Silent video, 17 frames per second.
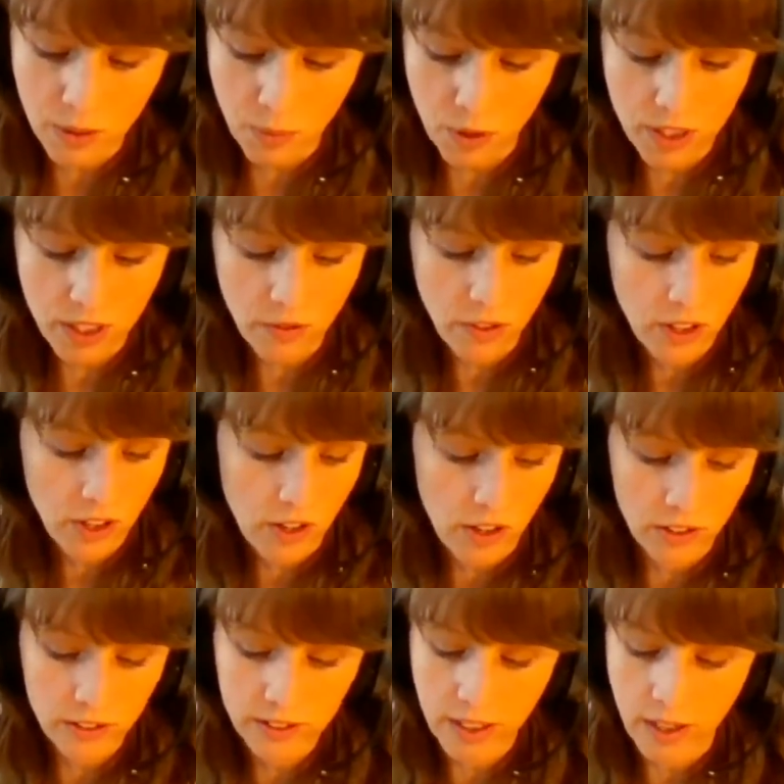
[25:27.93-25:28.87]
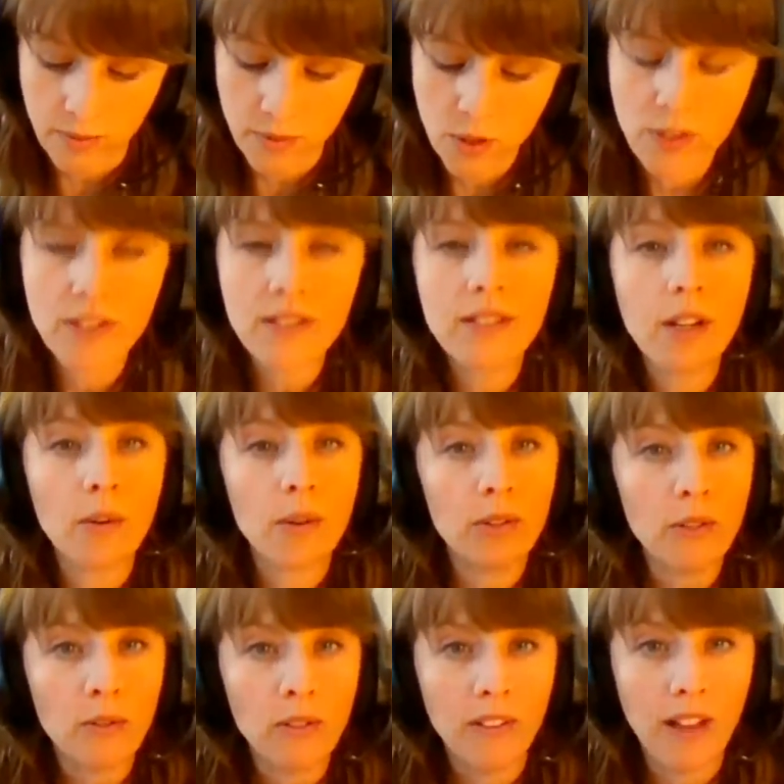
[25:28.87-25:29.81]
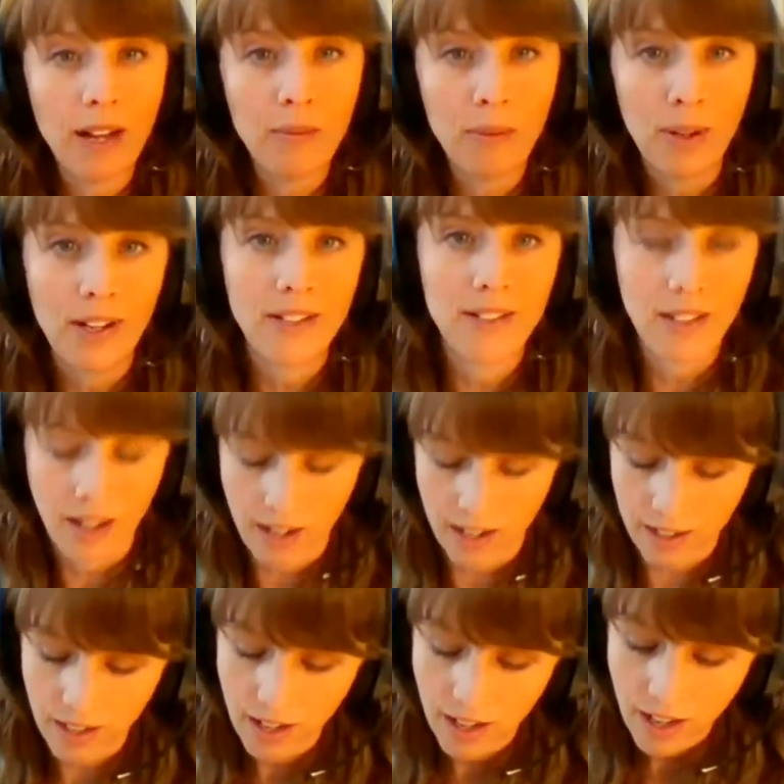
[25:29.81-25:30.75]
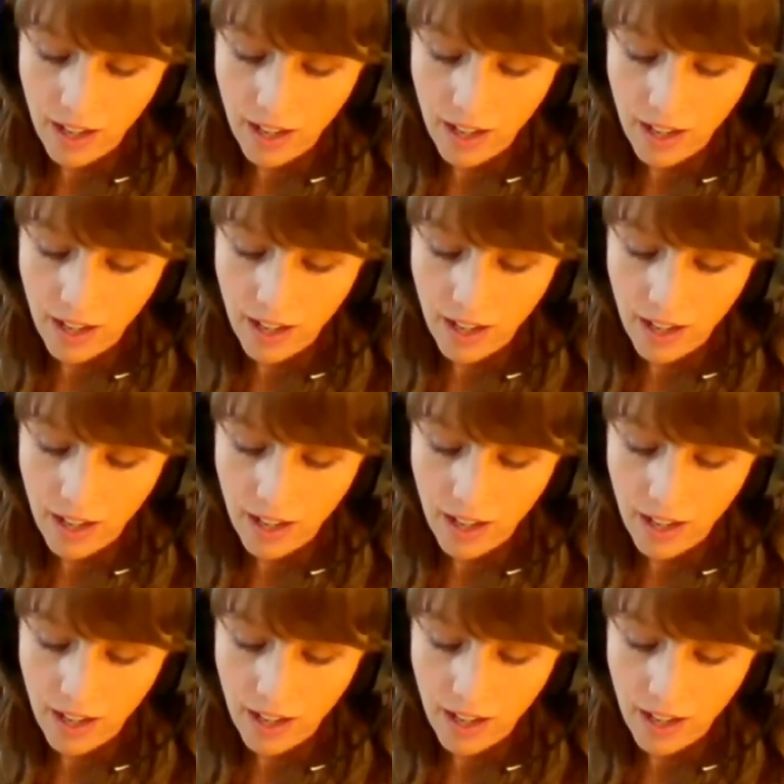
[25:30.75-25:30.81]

is more difficult. So this is coming from the library side.